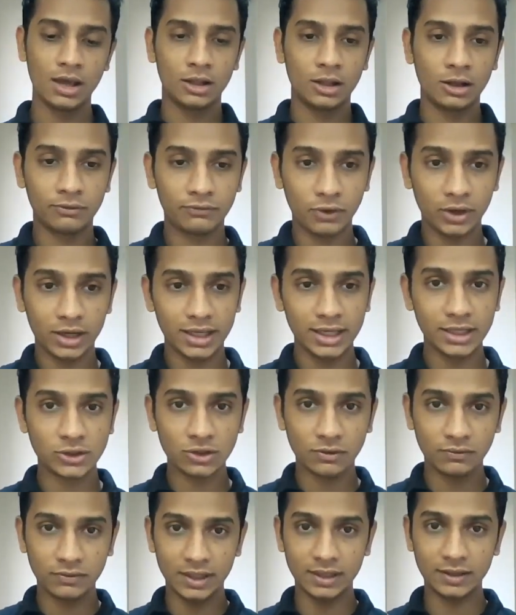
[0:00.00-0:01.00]
Now, for each
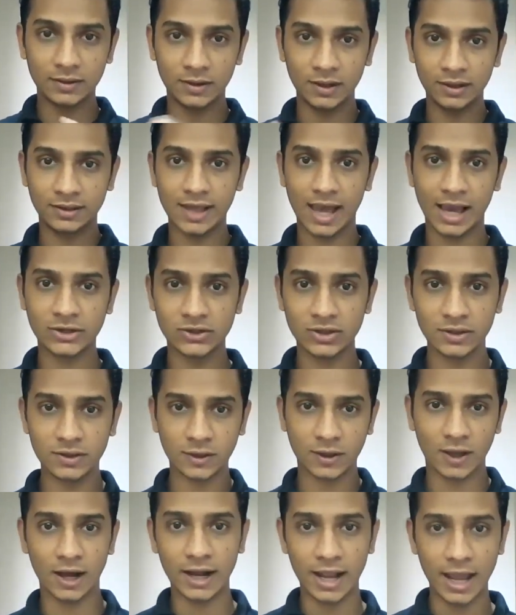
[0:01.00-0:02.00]
of these three sections,
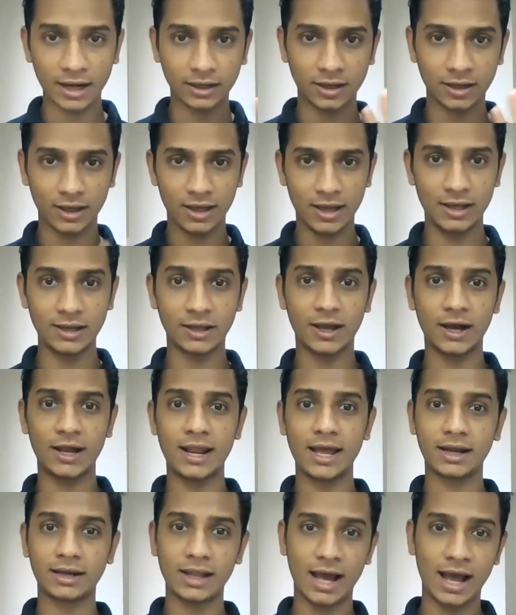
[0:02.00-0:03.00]
correct,
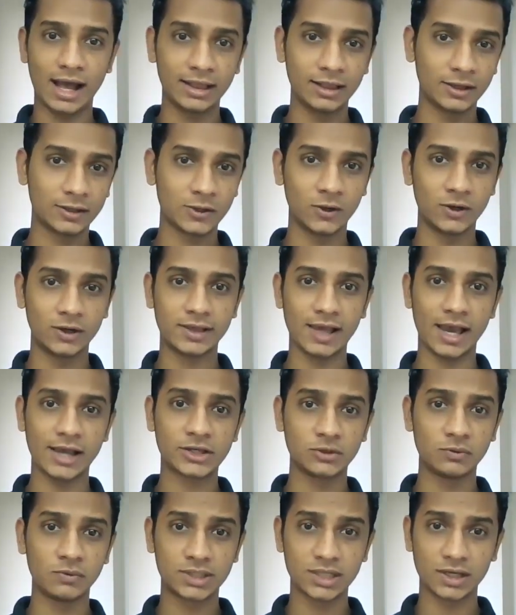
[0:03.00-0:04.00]
incorrect, and the third
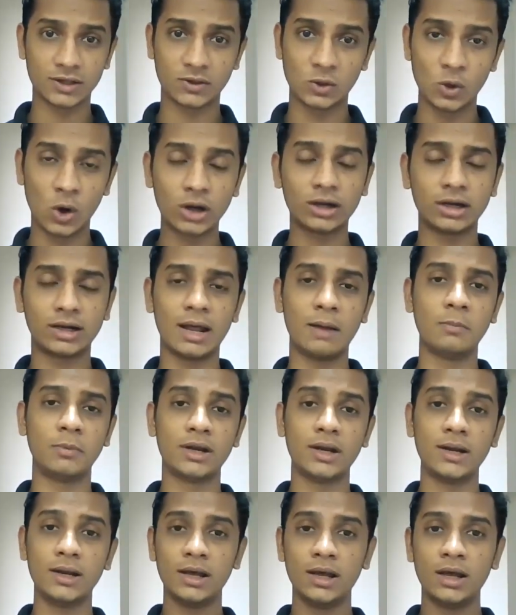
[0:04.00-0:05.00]
section, which is not
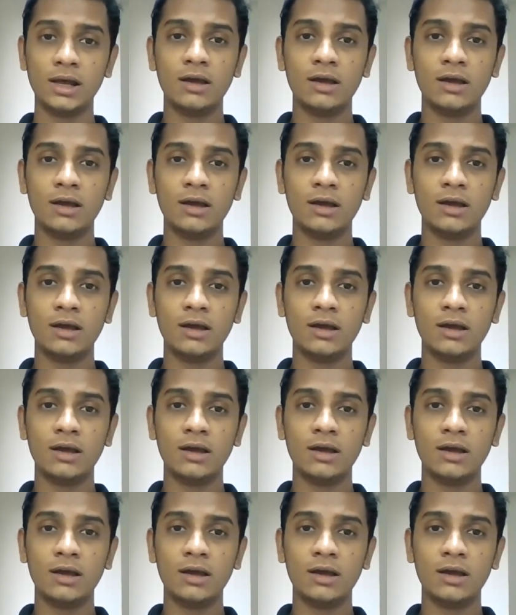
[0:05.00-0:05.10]
attempted,